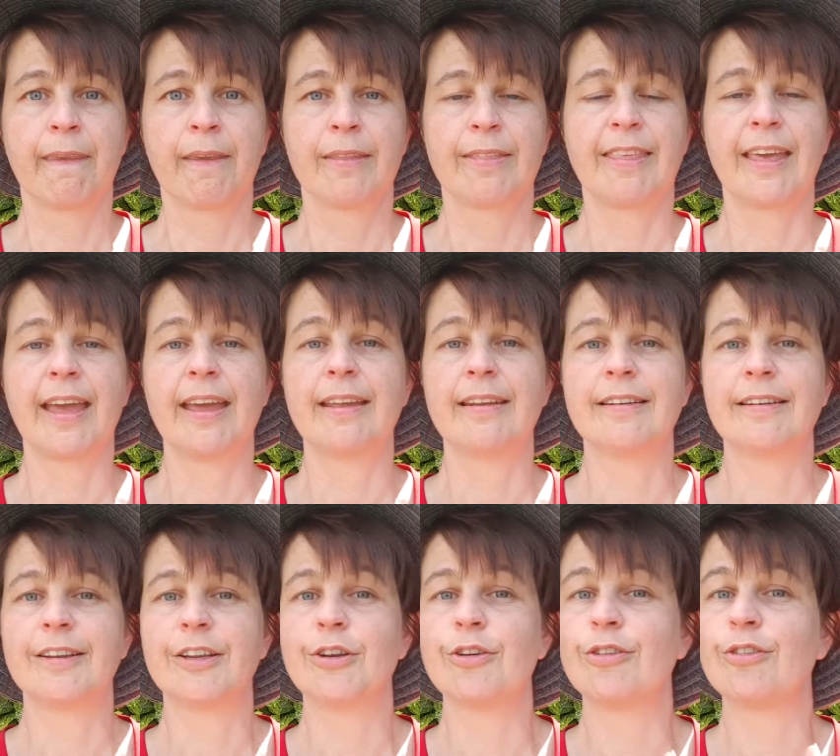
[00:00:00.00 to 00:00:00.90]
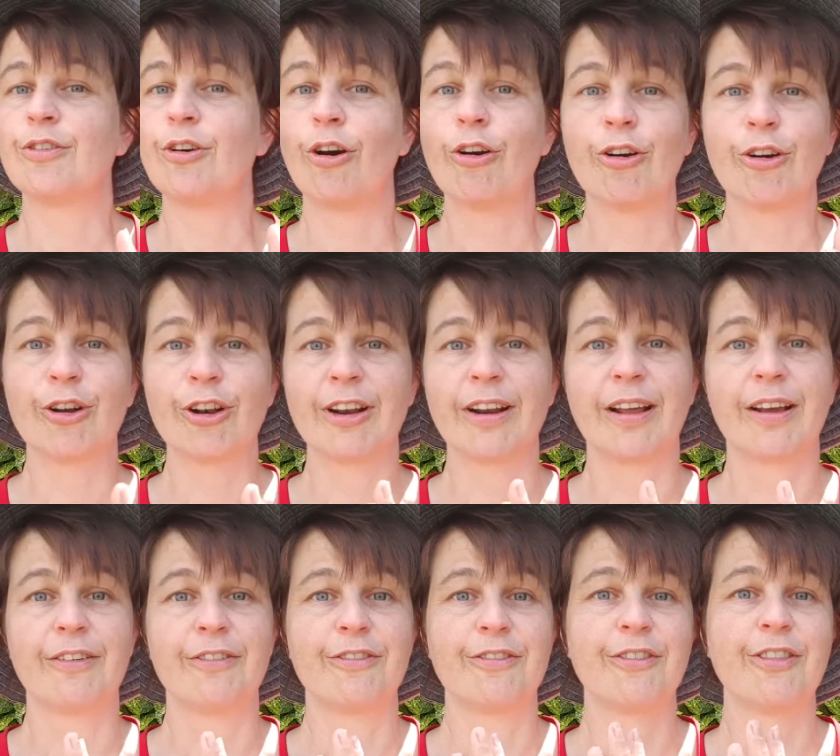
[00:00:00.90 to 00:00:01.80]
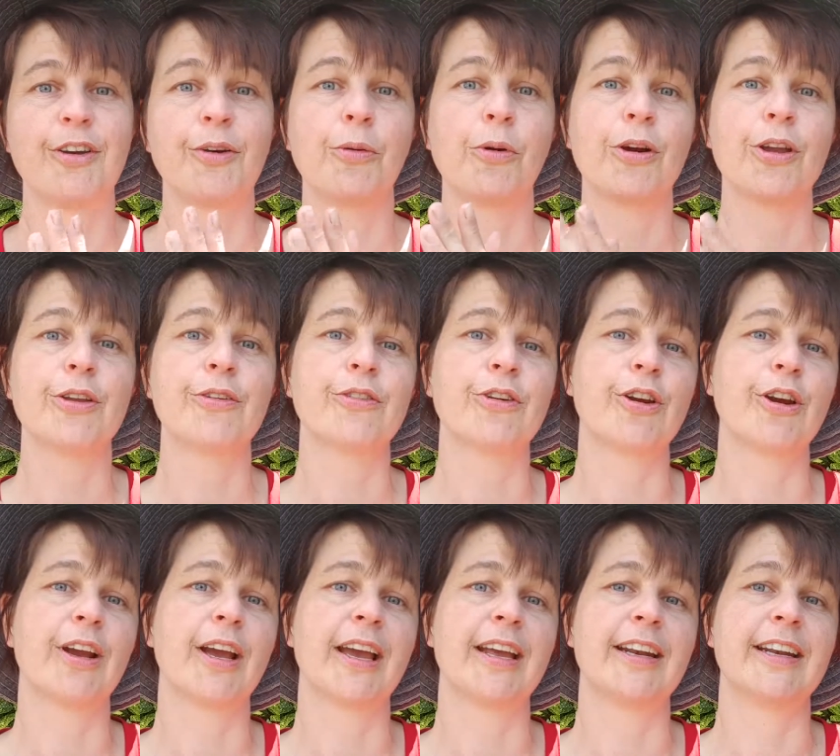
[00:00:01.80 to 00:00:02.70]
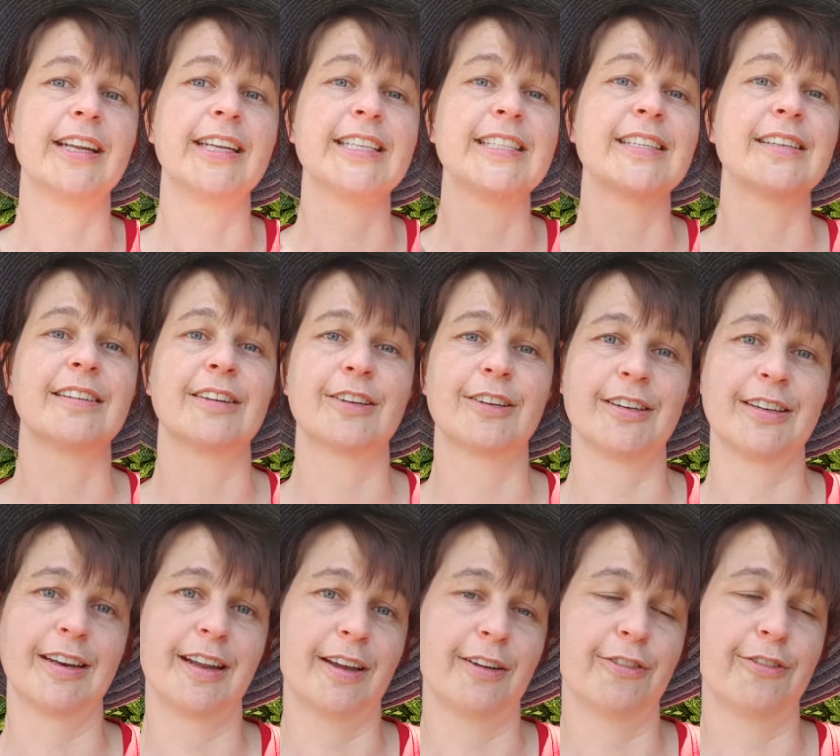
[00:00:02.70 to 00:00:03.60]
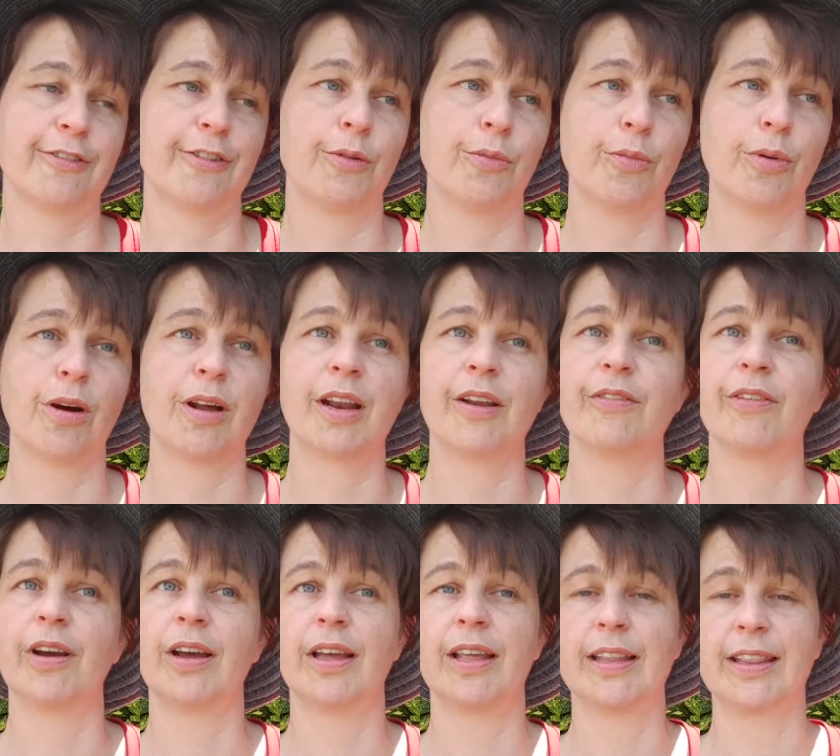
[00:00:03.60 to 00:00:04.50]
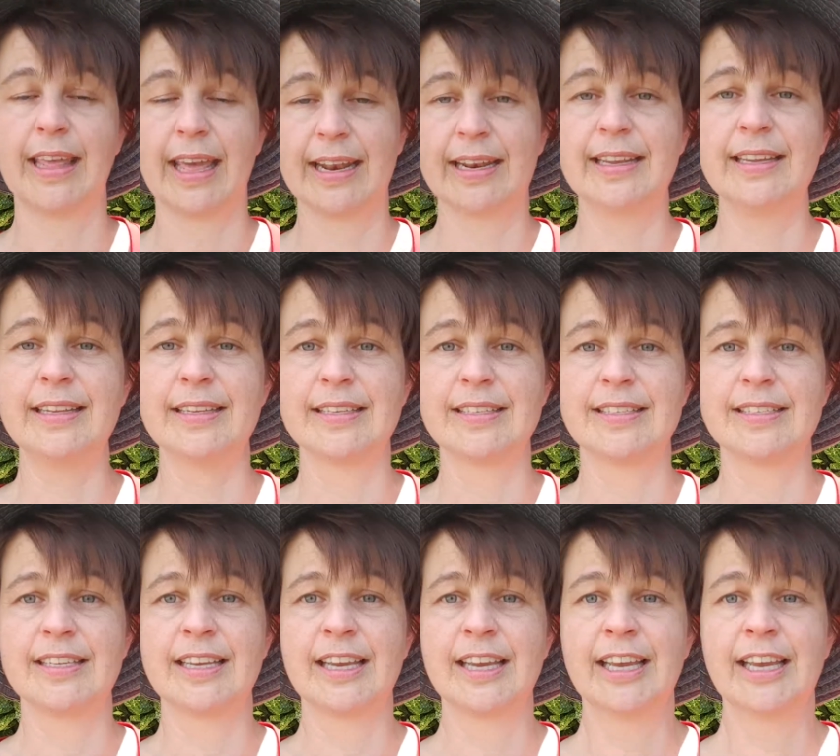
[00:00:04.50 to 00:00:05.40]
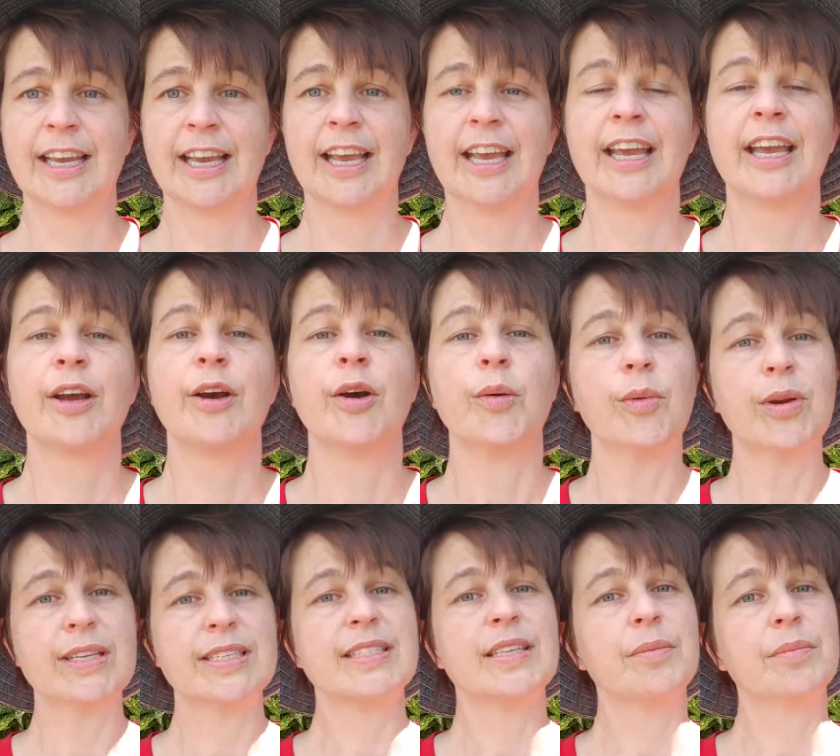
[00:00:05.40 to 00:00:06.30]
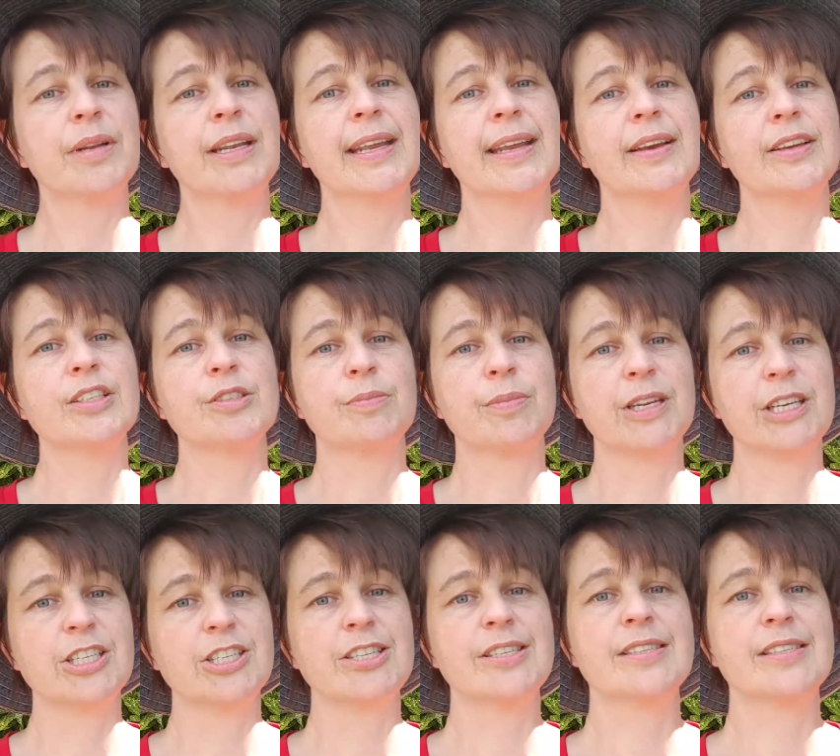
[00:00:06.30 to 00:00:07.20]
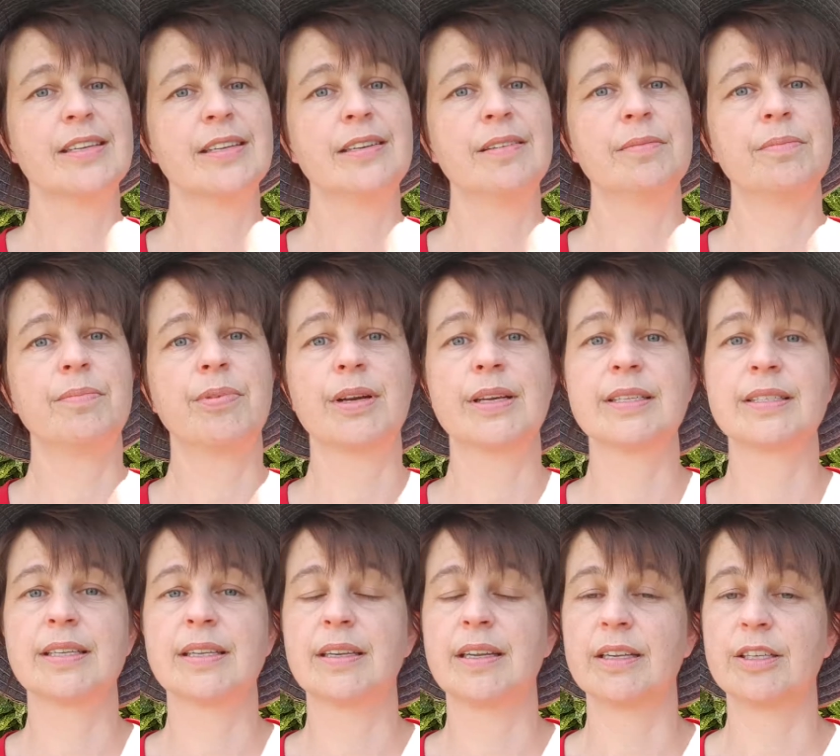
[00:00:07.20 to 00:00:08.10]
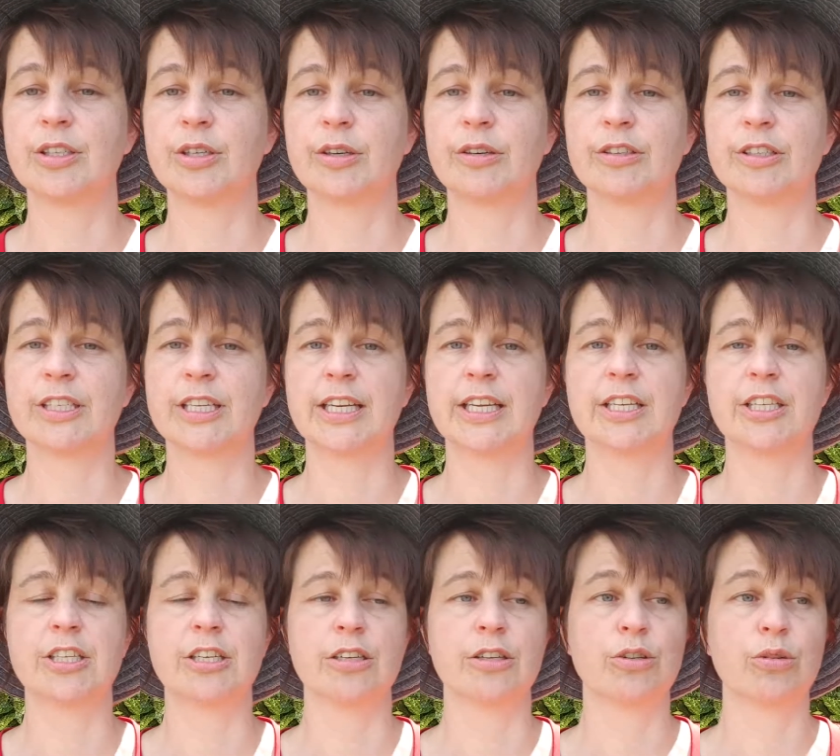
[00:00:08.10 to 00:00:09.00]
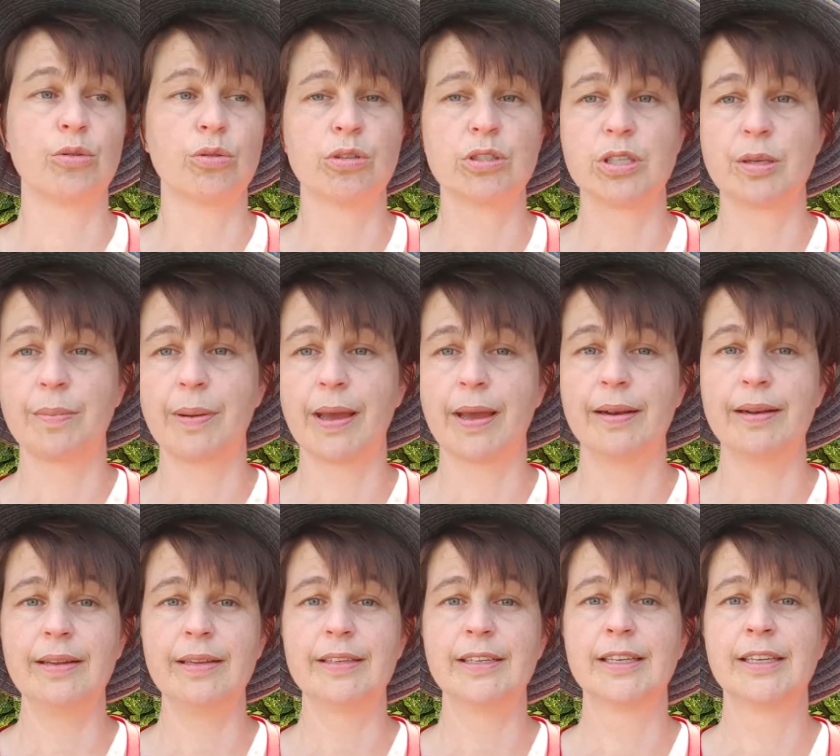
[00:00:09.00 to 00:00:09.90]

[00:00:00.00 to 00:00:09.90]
that you're not good enough, that what you've created isn't good enough, whatever that is, when somebody else mentions it, brings it to your attention, talks about it,